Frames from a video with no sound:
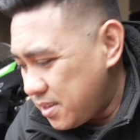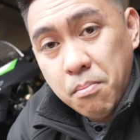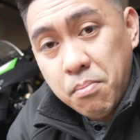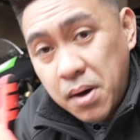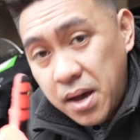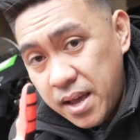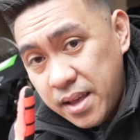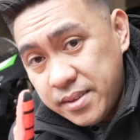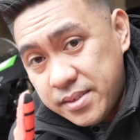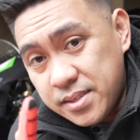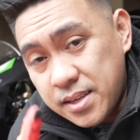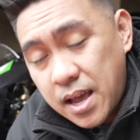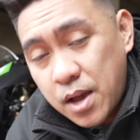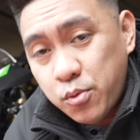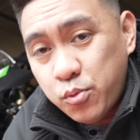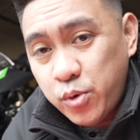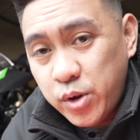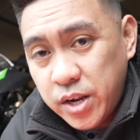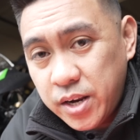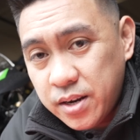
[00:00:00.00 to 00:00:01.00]
But I
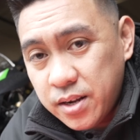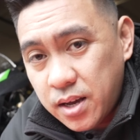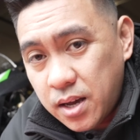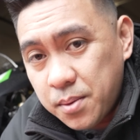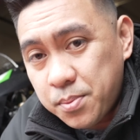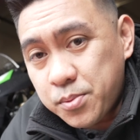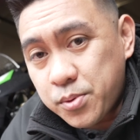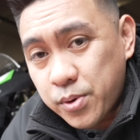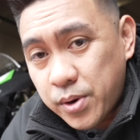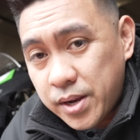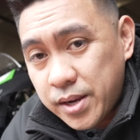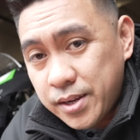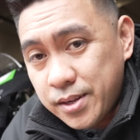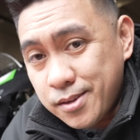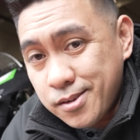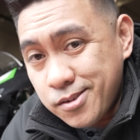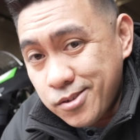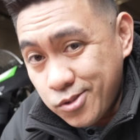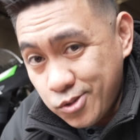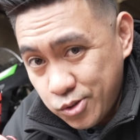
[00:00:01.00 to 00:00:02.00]
wouldn't upgrade
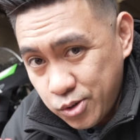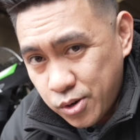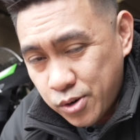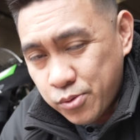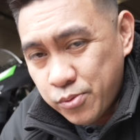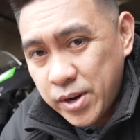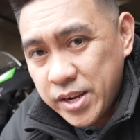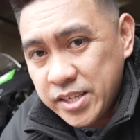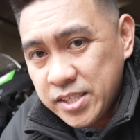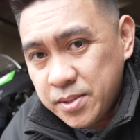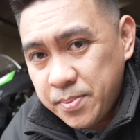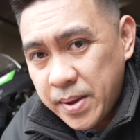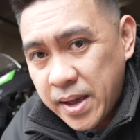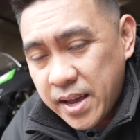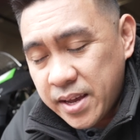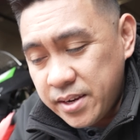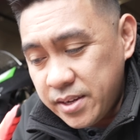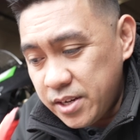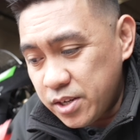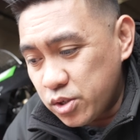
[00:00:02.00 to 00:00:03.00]
to a race
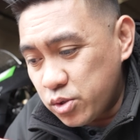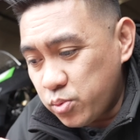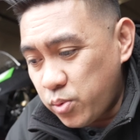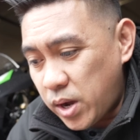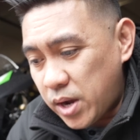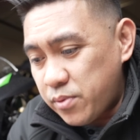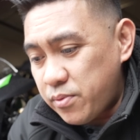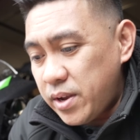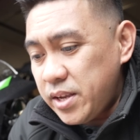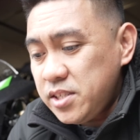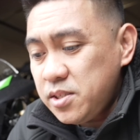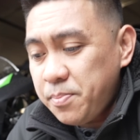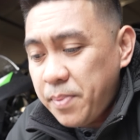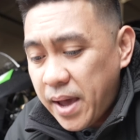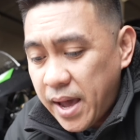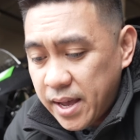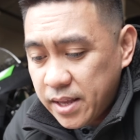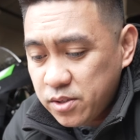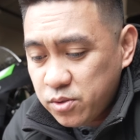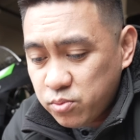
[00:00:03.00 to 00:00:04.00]
pad. Here's why. Race
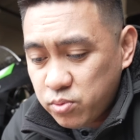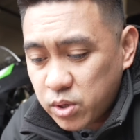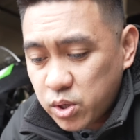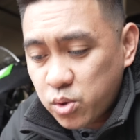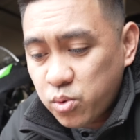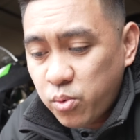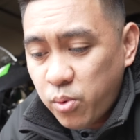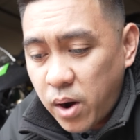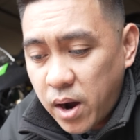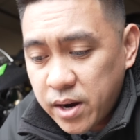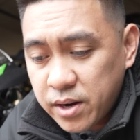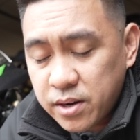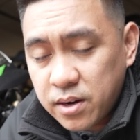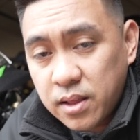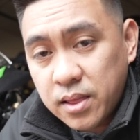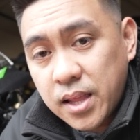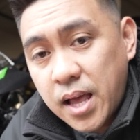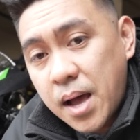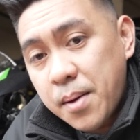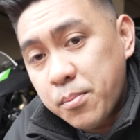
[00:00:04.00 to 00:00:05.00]
pads require a
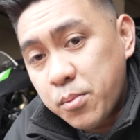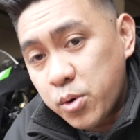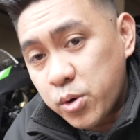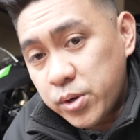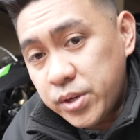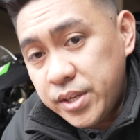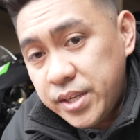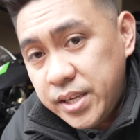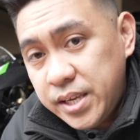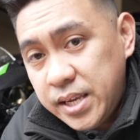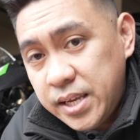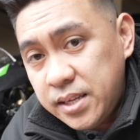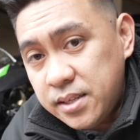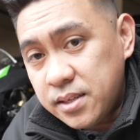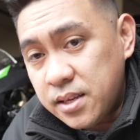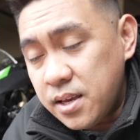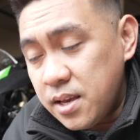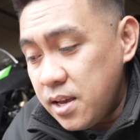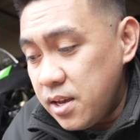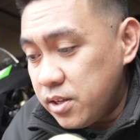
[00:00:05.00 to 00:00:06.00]
lot more heat
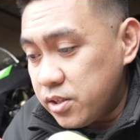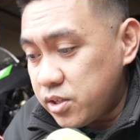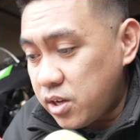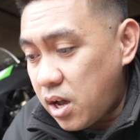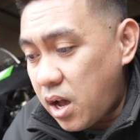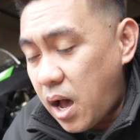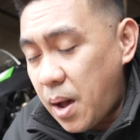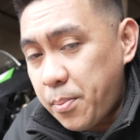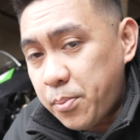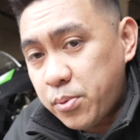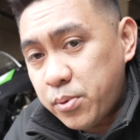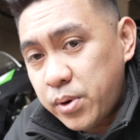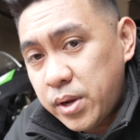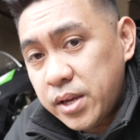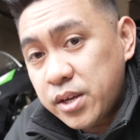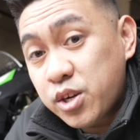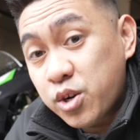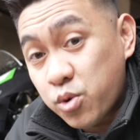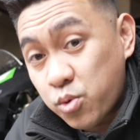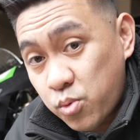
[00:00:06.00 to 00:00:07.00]
to
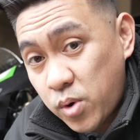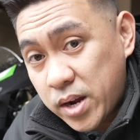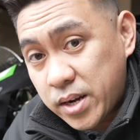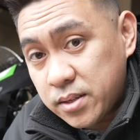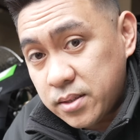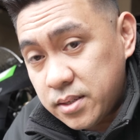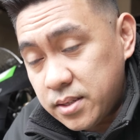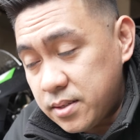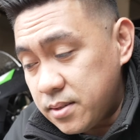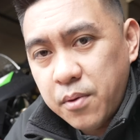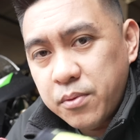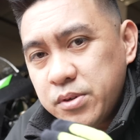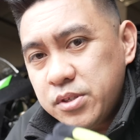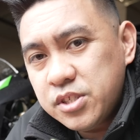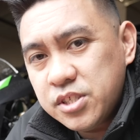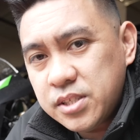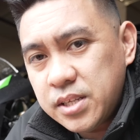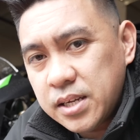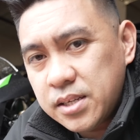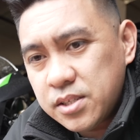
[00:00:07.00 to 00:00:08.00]
operate correctly. I would
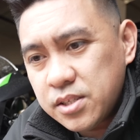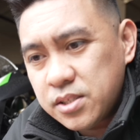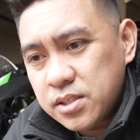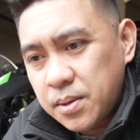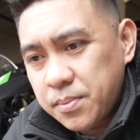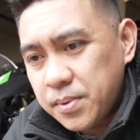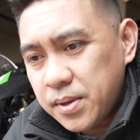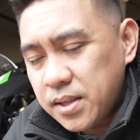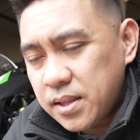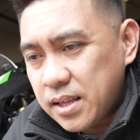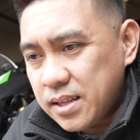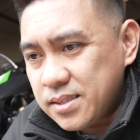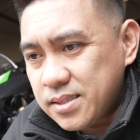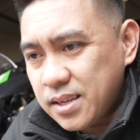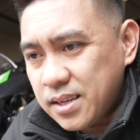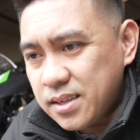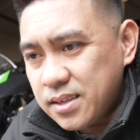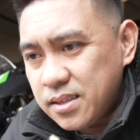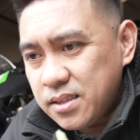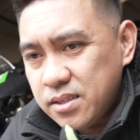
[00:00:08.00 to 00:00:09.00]
stick to something that's
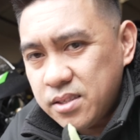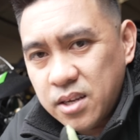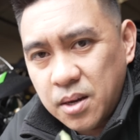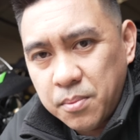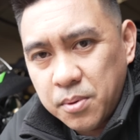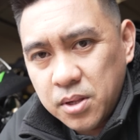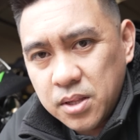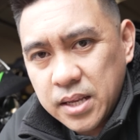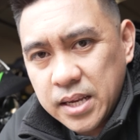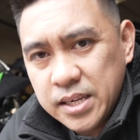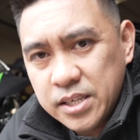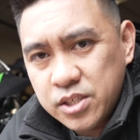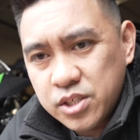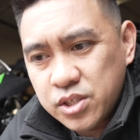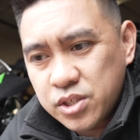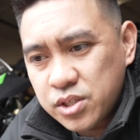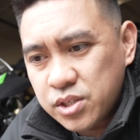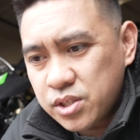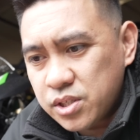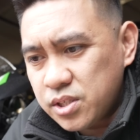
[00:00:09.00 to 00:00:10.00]
like a double
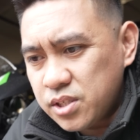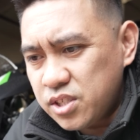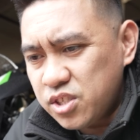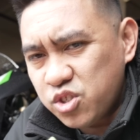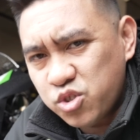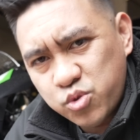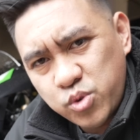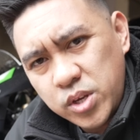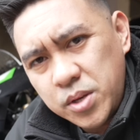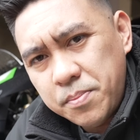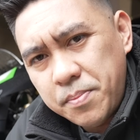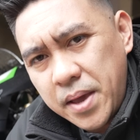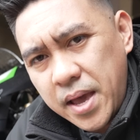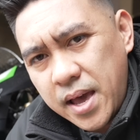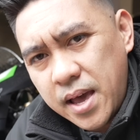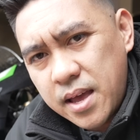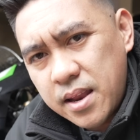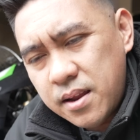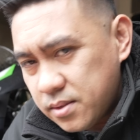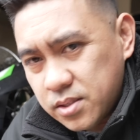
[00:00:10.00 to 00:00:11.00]
H street
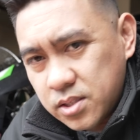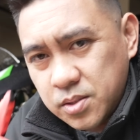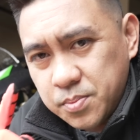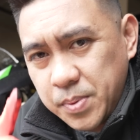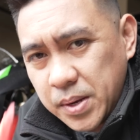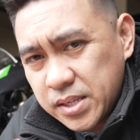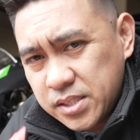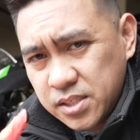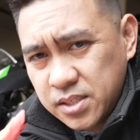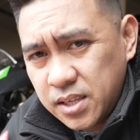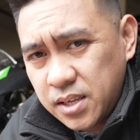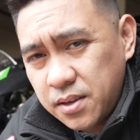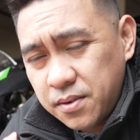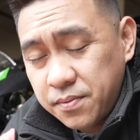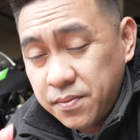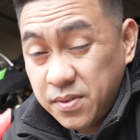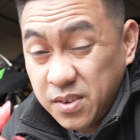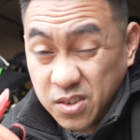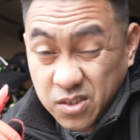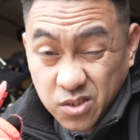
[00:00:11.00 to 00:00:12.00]
pad, especially
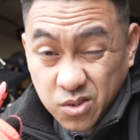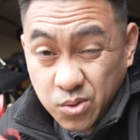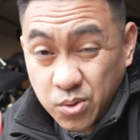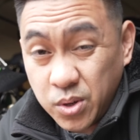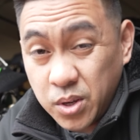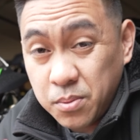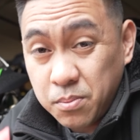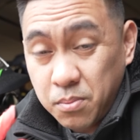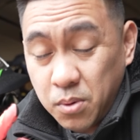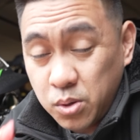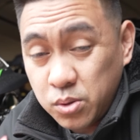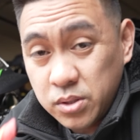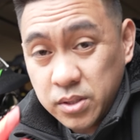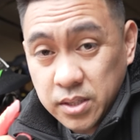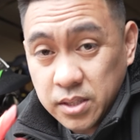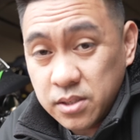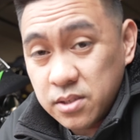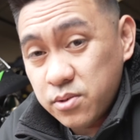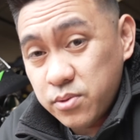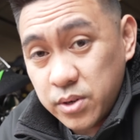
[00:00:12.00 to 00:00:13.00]
if you're doing
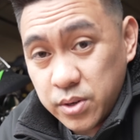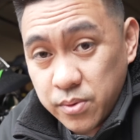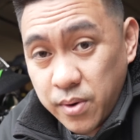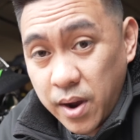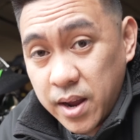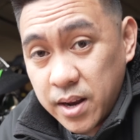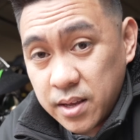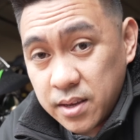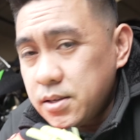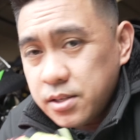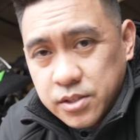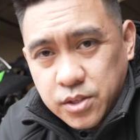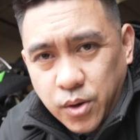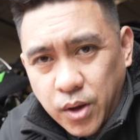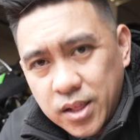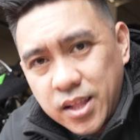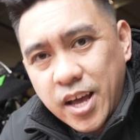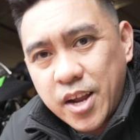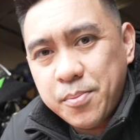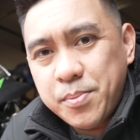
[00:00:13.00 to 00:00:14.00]
mostly street riding. So
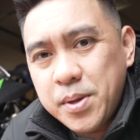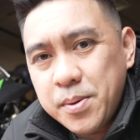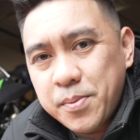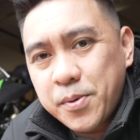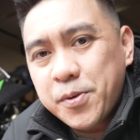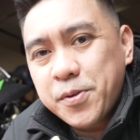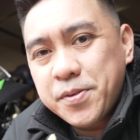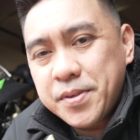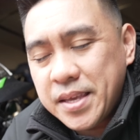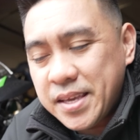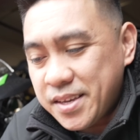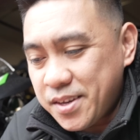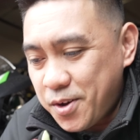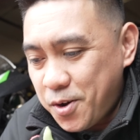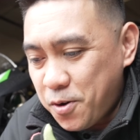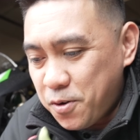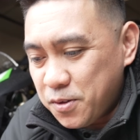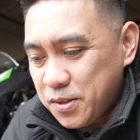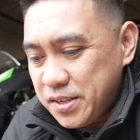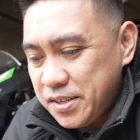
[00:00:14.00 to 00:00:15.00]
a lot of people think
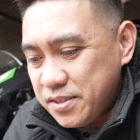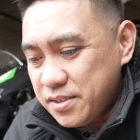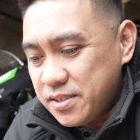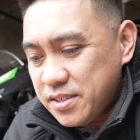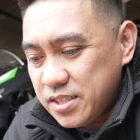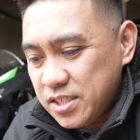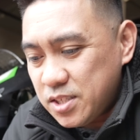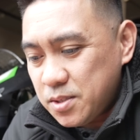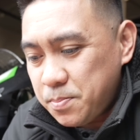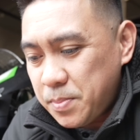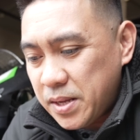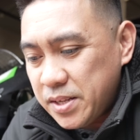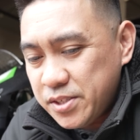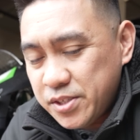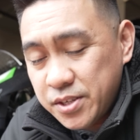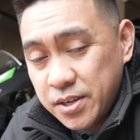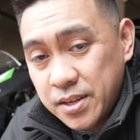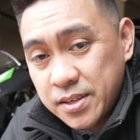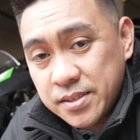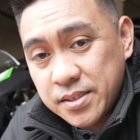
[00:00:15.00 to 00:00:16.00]
Olin
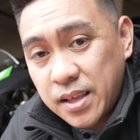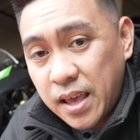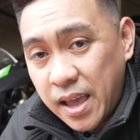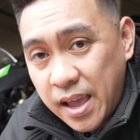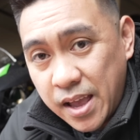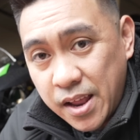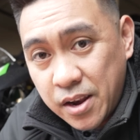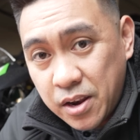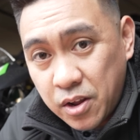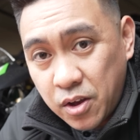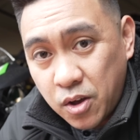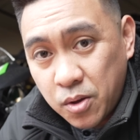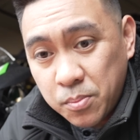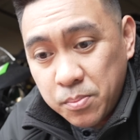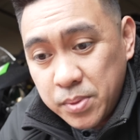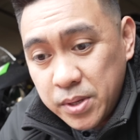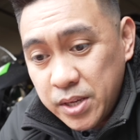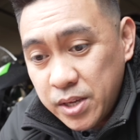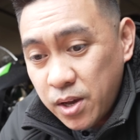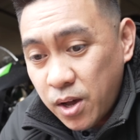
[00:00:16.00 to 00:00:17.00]
suspension is the end all
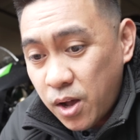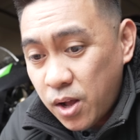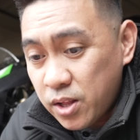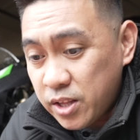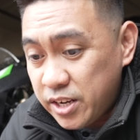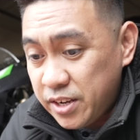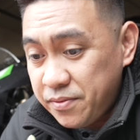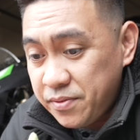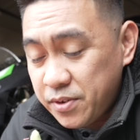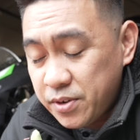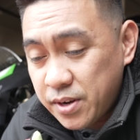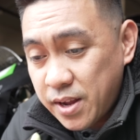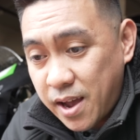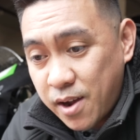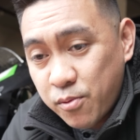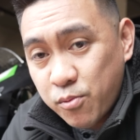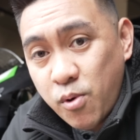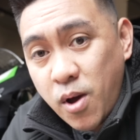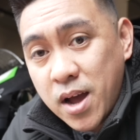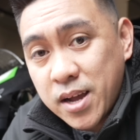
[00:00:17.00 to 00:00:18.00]
be all, and if you're
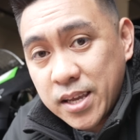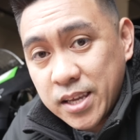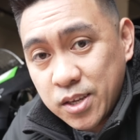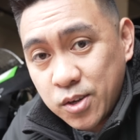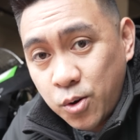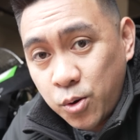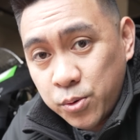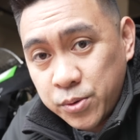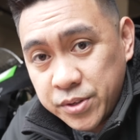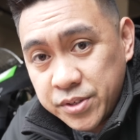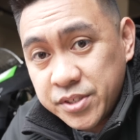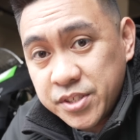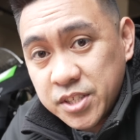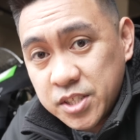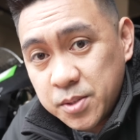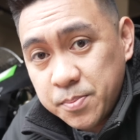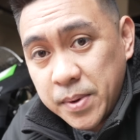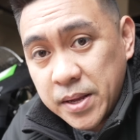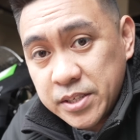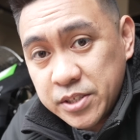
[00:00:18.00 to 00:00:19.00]
not rocking Olin
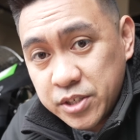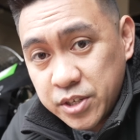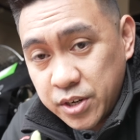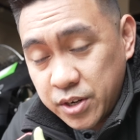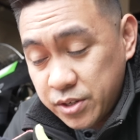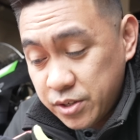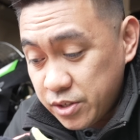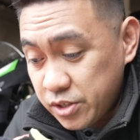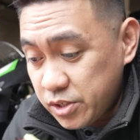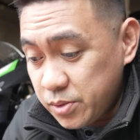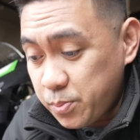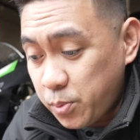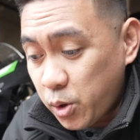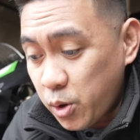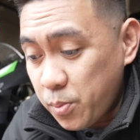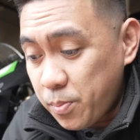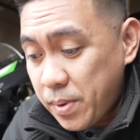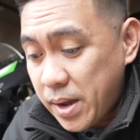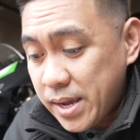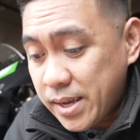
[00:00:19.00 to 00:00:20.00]
suspension on your
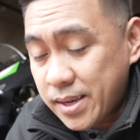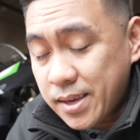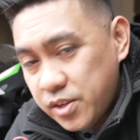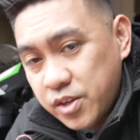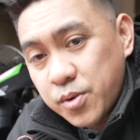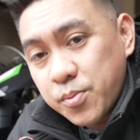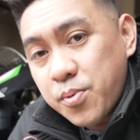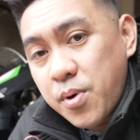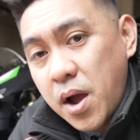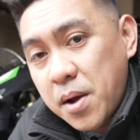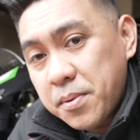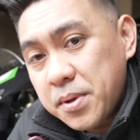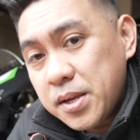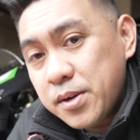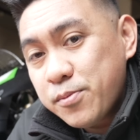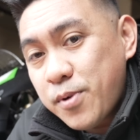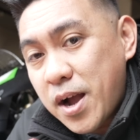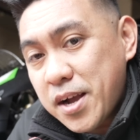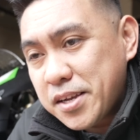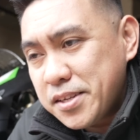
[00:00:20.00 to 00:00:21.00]
sport bike, you're
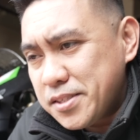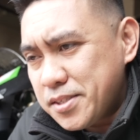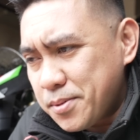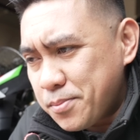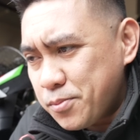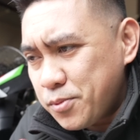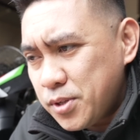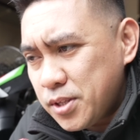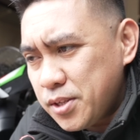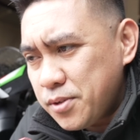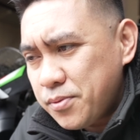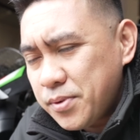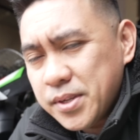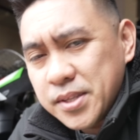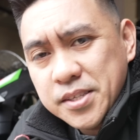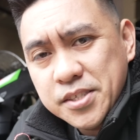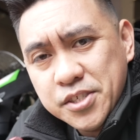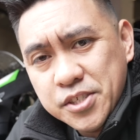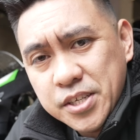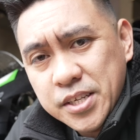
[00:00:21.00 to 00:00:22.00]
probably rocking some really
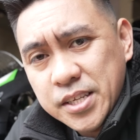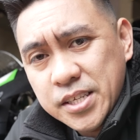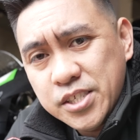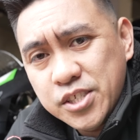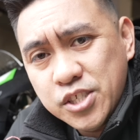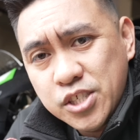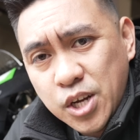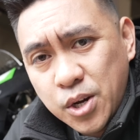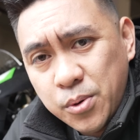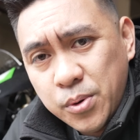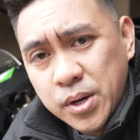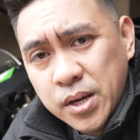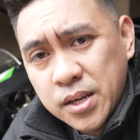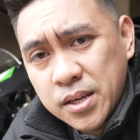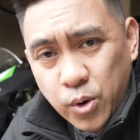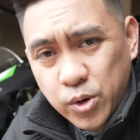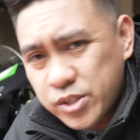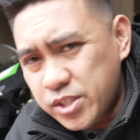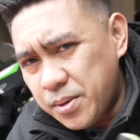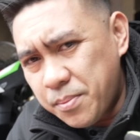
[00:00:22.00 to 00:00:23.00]
shitty
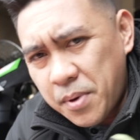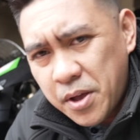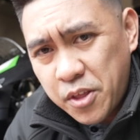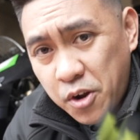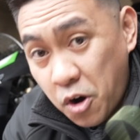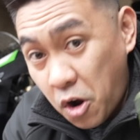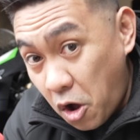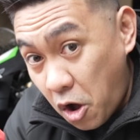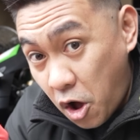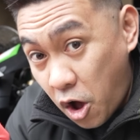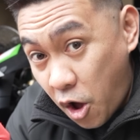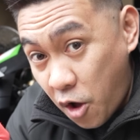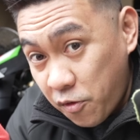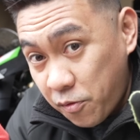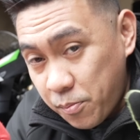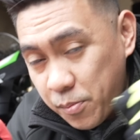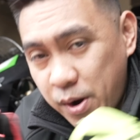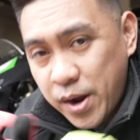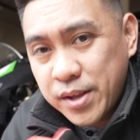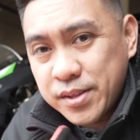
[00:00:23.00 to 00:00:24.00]
Showa or some other
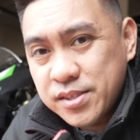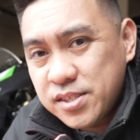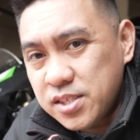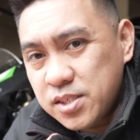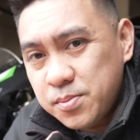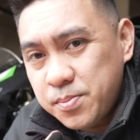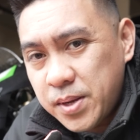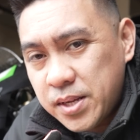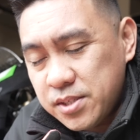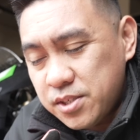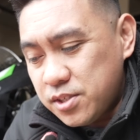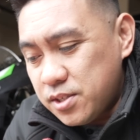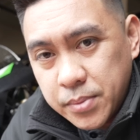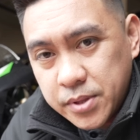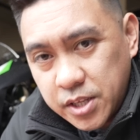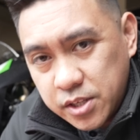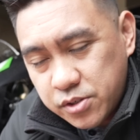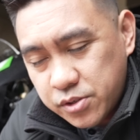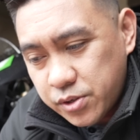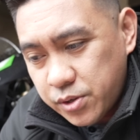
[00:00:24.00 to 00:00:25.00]
off-brand suspension.
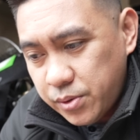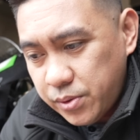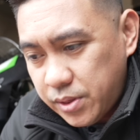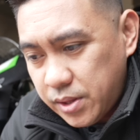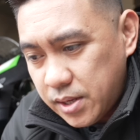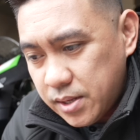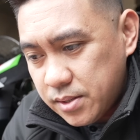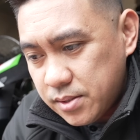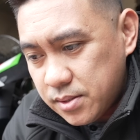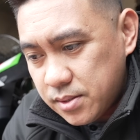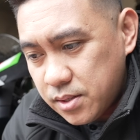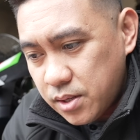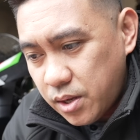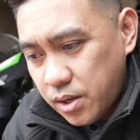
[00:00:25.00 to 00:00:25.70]
But the truth is,